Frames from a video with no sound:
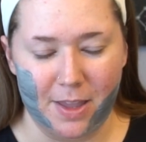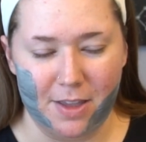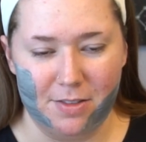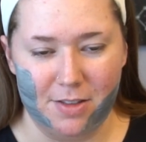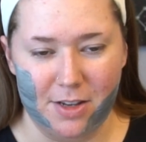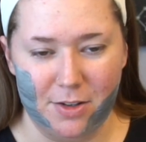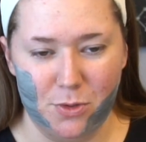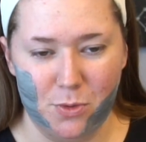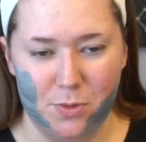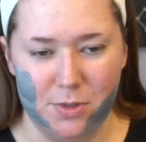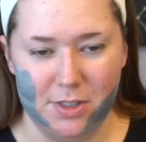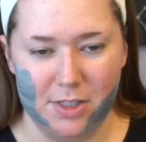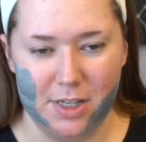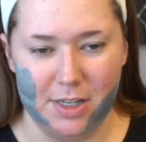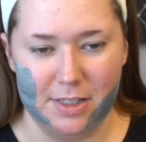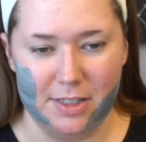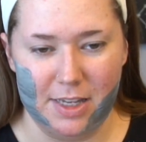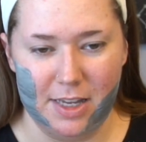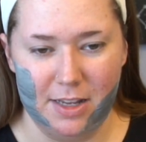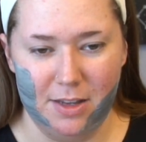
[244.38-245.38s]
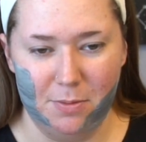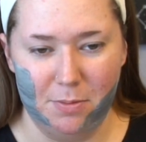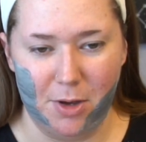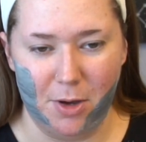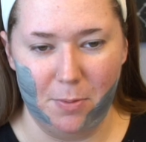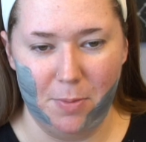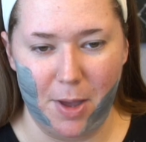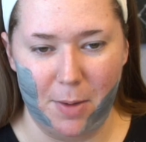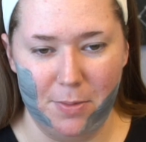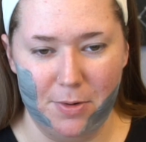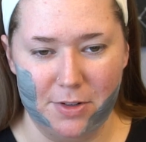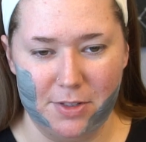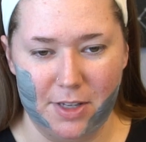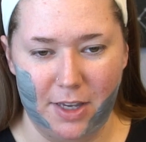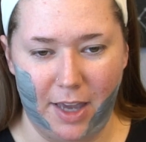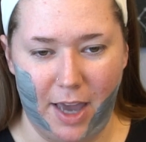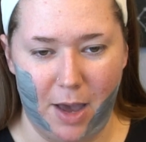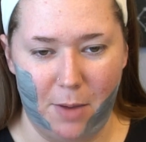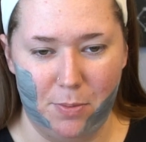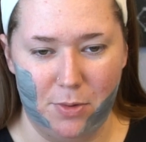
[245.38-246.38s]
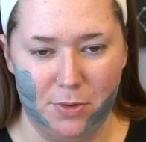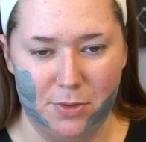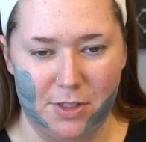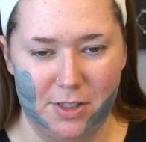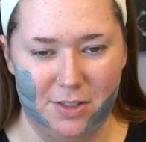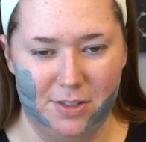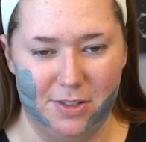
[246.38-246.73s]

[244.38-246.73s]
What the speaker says: Next one says, eating bell peppers like apples is